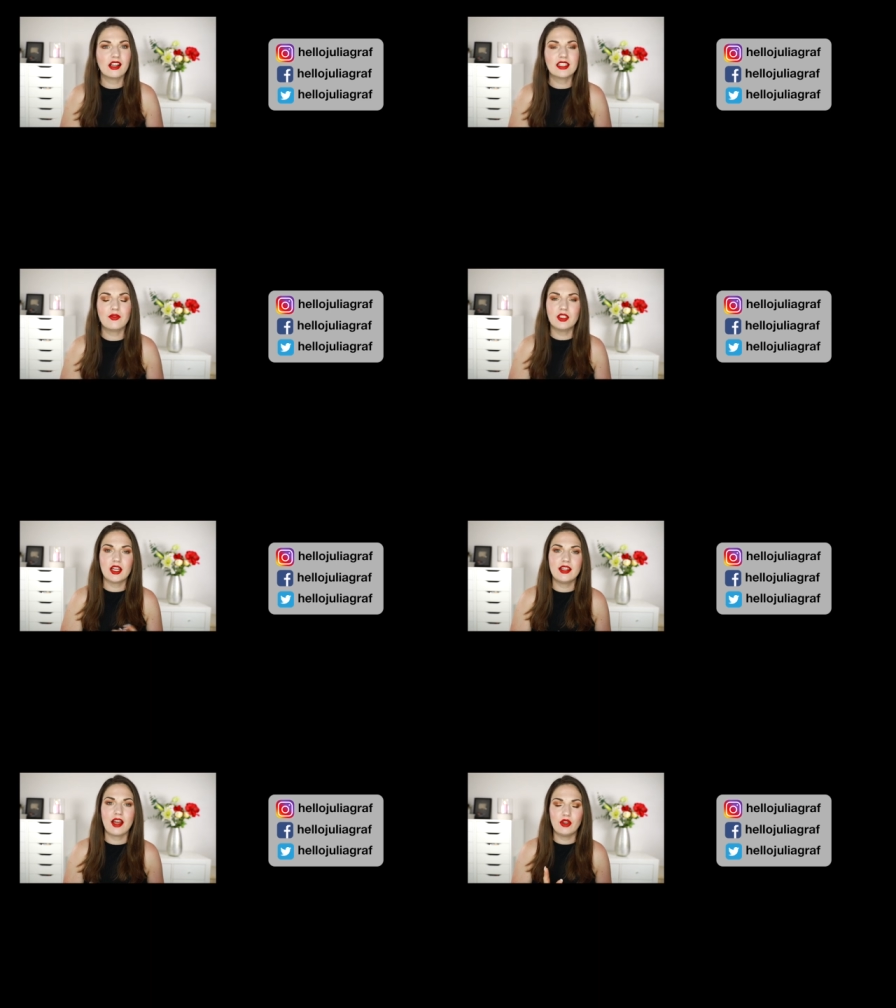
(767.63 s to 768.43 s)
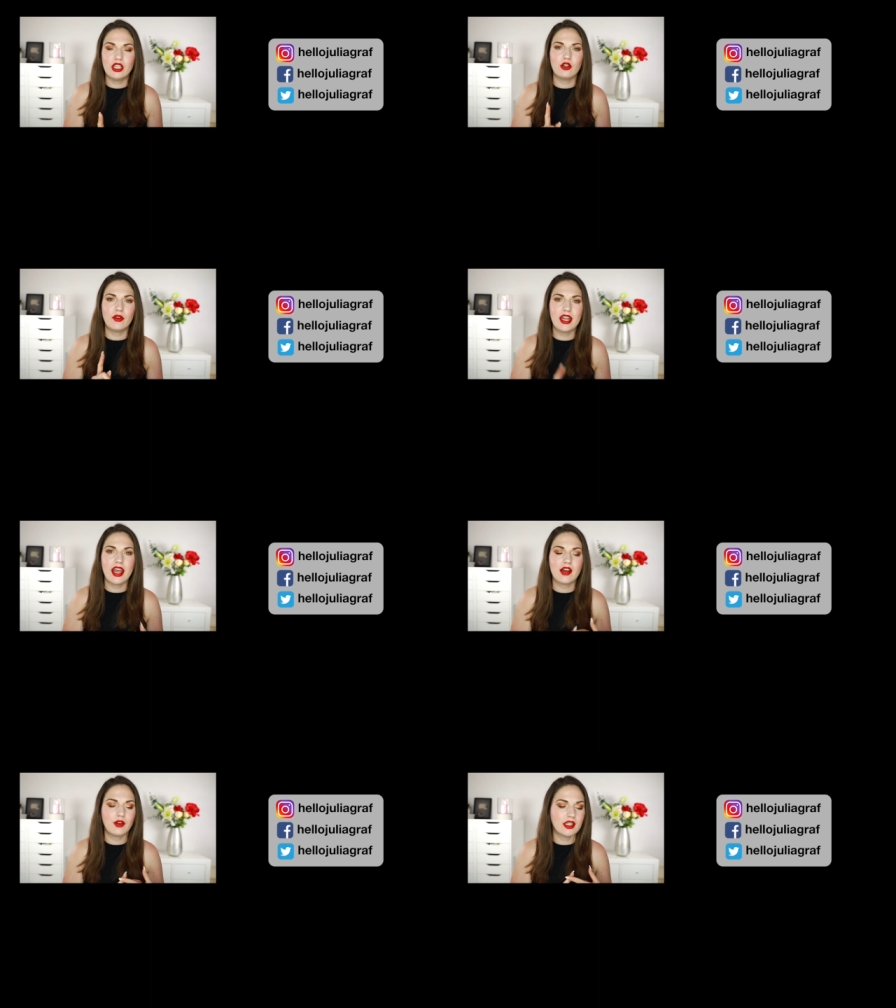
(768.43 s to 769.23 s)
because I've done that video
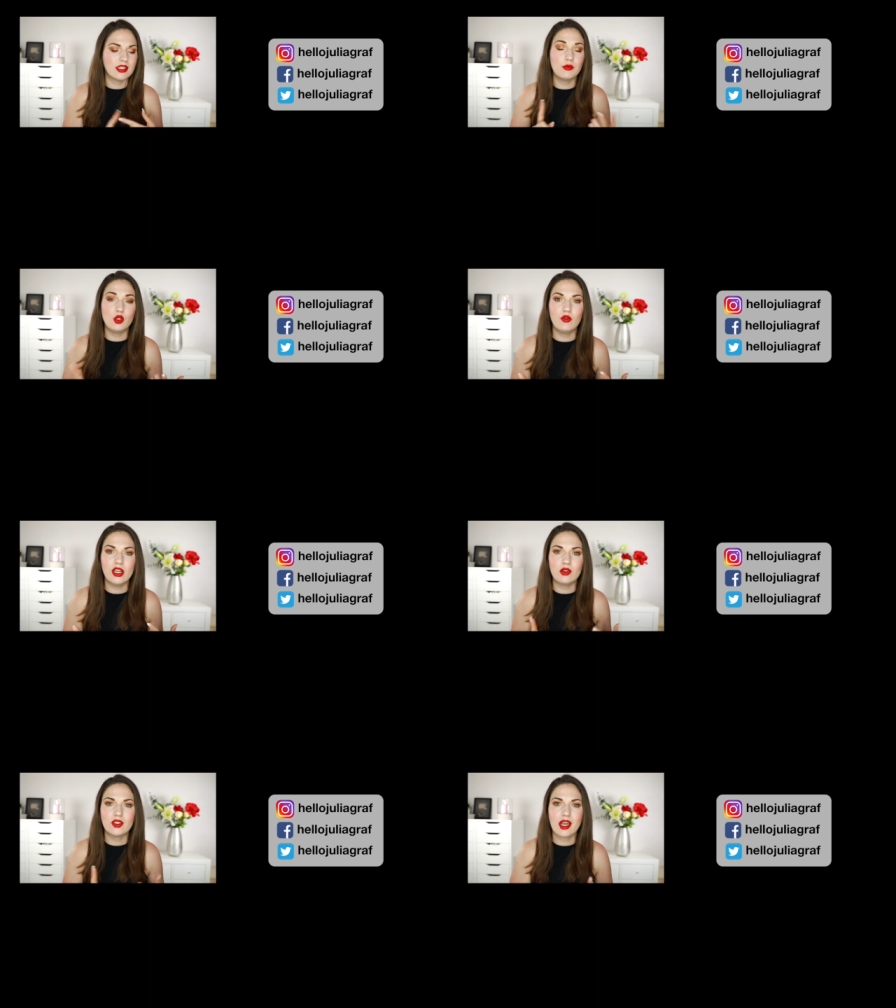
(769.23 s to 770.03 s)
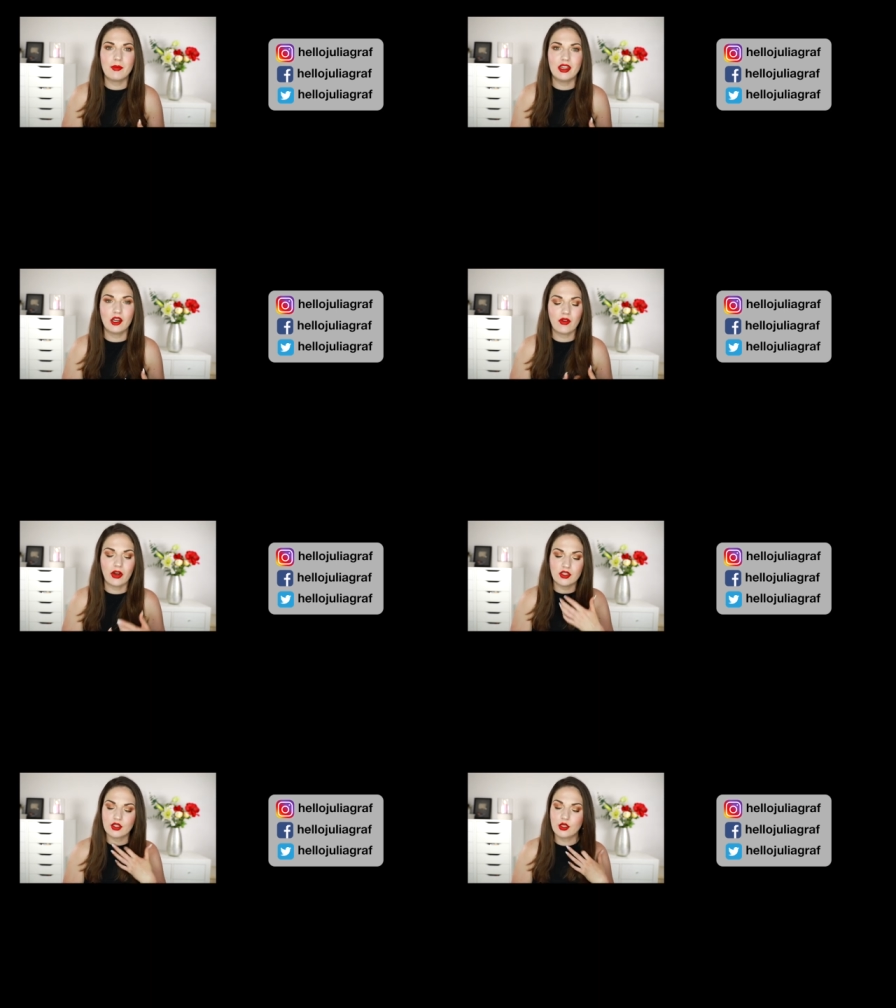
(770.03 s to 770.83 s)
already and I've got some new videos coming there
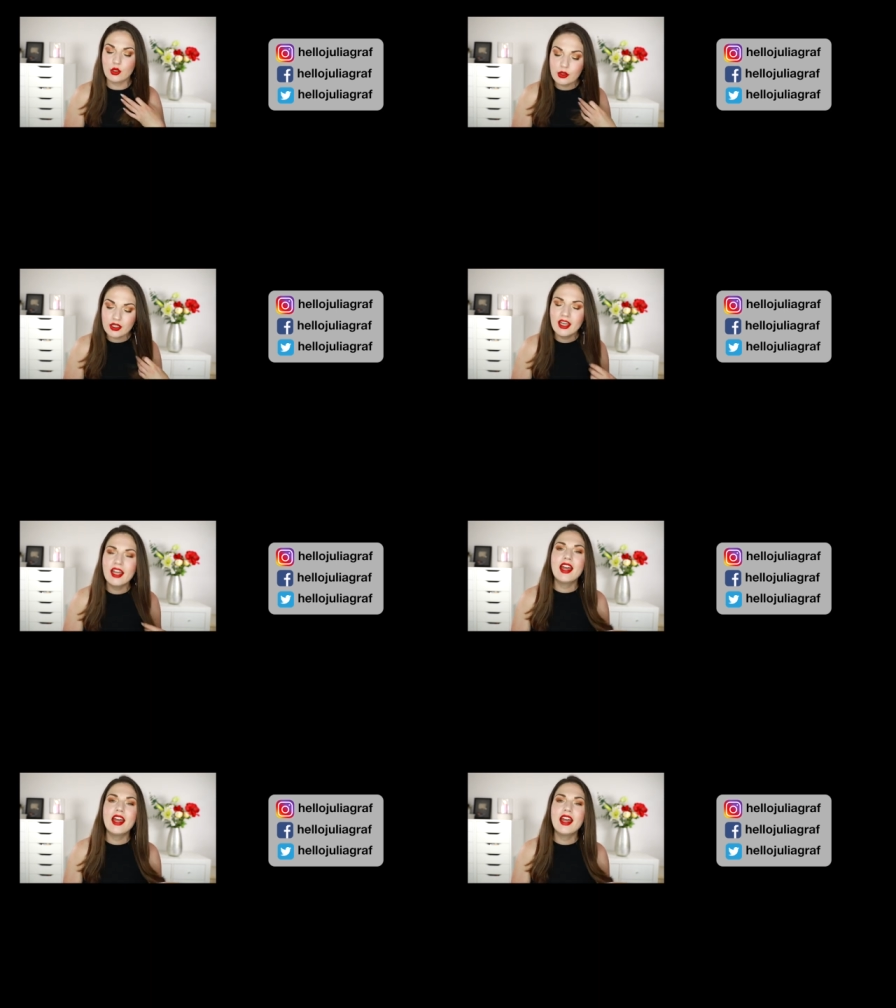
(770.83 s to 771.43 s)
very soon.